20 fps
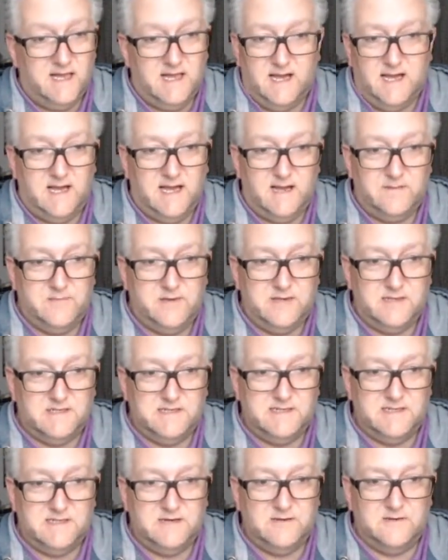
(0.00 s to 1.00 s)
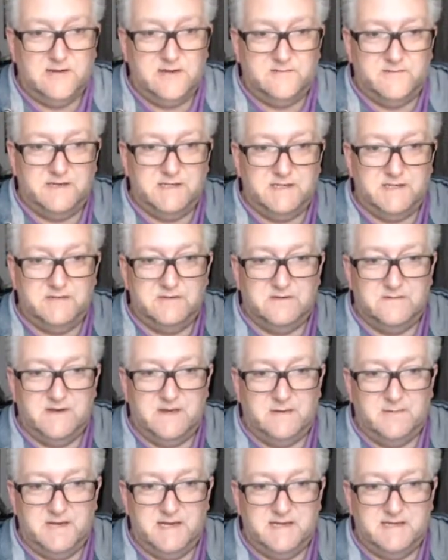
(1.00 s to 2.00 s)
I personally don't have an issue of
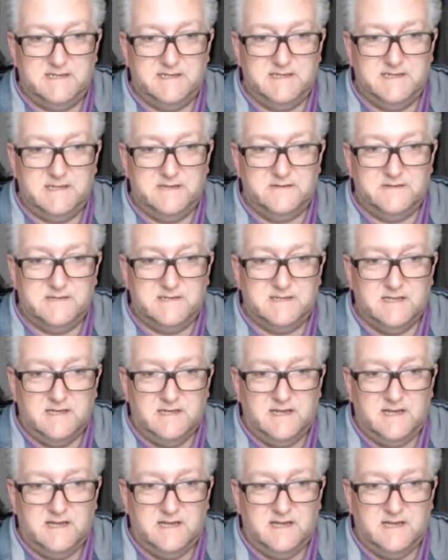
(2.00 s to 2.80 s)
laminated ukes.